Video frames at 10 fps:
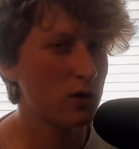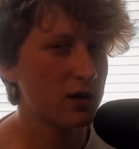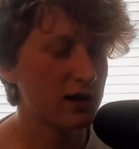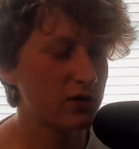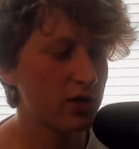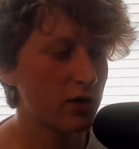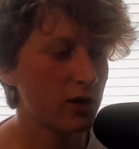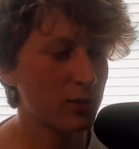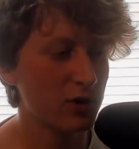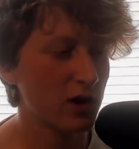Even though
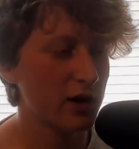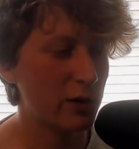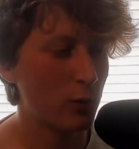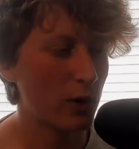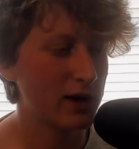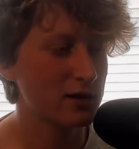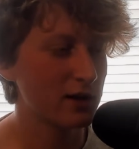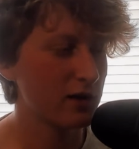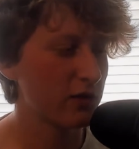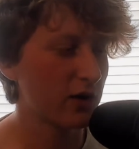I'm cutting weight
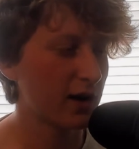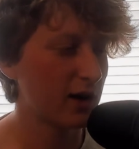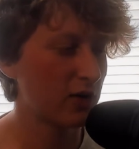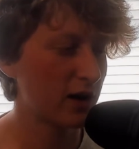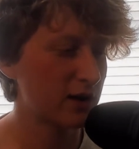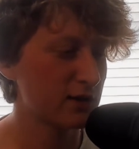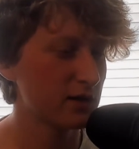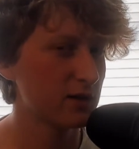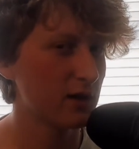like fucking crazy,